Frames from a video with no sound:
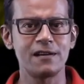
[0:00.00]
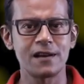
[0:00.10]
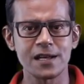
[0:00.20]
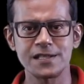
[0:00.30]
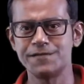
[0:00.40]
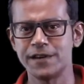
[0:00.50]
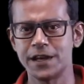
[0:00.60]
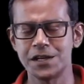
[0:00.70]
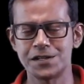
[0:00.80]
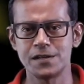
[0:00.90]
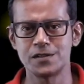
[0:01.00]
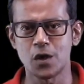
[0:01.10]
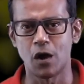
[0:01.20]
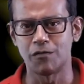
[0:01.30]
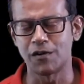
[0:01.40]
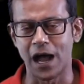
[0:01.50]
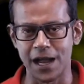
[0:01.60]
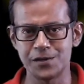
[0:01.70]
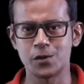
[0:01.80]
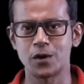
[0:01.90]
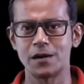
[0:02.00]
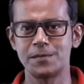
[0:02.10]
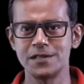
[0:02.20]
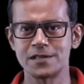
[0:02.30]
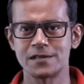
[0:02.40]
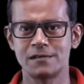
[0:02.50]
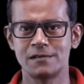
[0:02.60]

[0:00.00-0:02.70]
classifications of hydrocarbons?